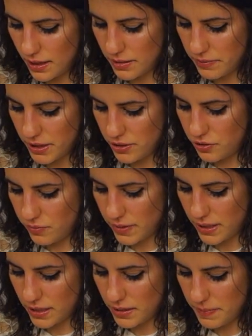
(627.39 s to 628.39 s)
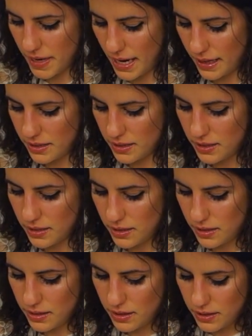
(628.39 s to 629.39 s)
telling me 2 minutes passed.
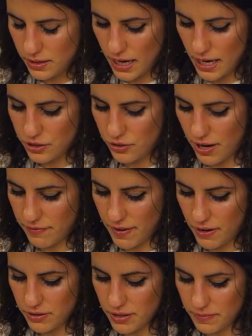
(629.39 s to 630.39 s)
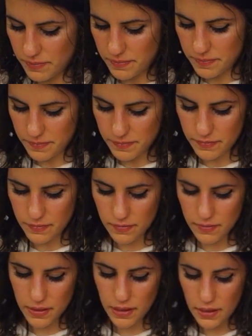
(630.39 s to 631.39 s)
Okay, so I found some
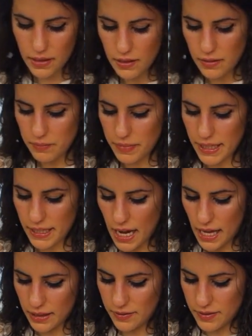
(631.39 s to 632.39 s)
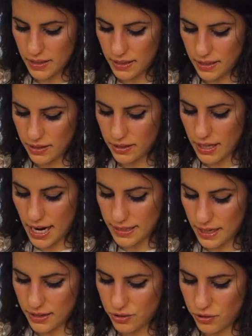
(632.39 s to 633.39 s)
big olives in here. Guys,
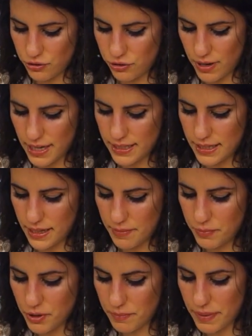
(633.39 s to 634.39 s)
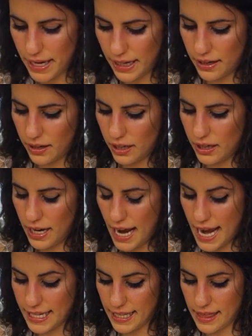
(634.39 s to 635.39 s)
I told you I didn't prepare
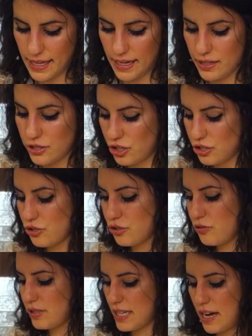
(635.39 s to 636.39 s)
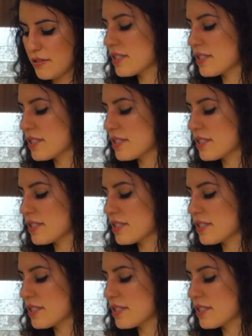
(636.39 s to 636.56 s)
anything, just so you see how